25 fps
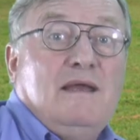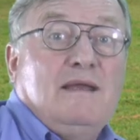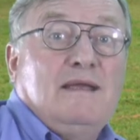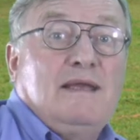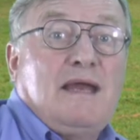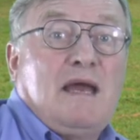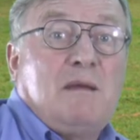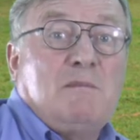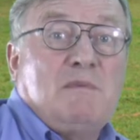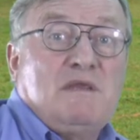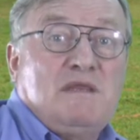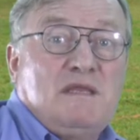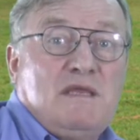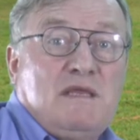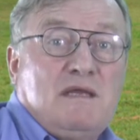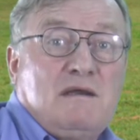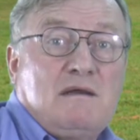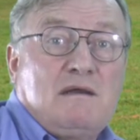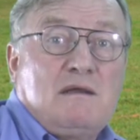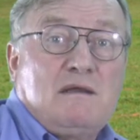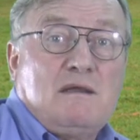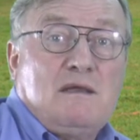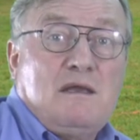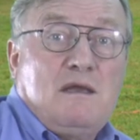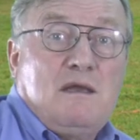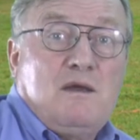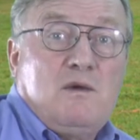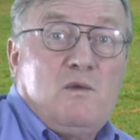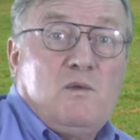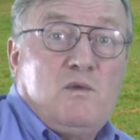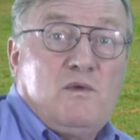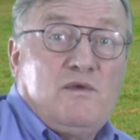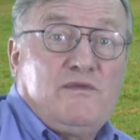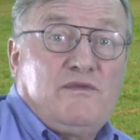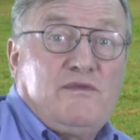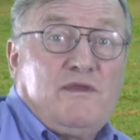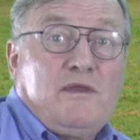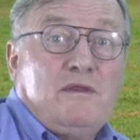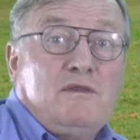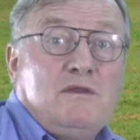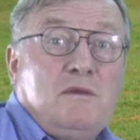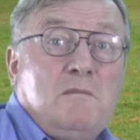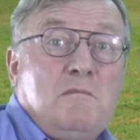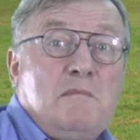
Carmenere was the